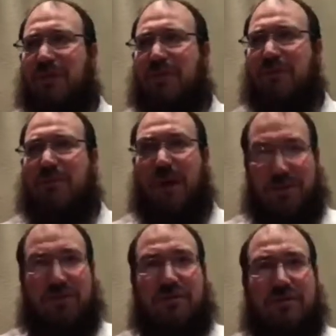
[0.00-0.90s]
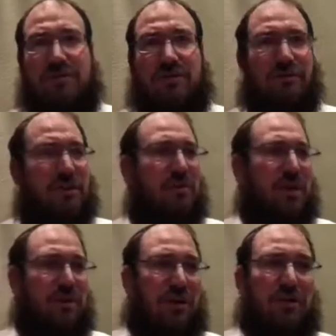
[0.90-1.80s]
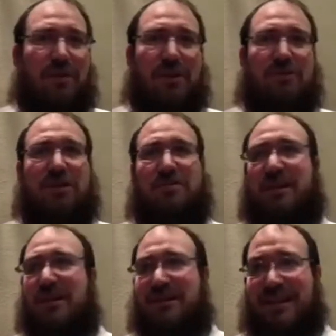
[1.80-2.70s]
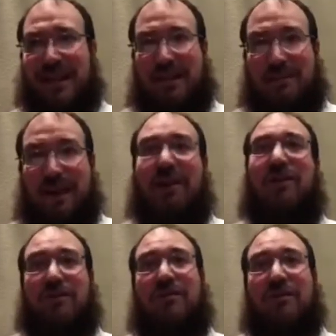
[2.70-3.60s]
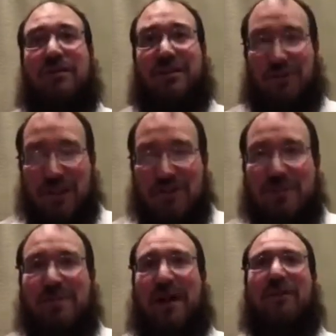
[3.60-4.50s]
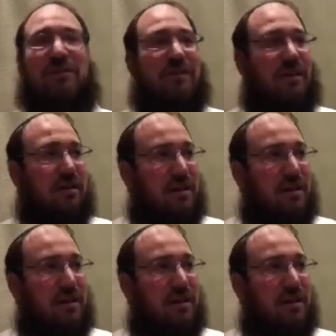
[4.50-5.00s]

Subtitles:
mothers. The reason why they're called mothers is because they parent. They're essentially parenting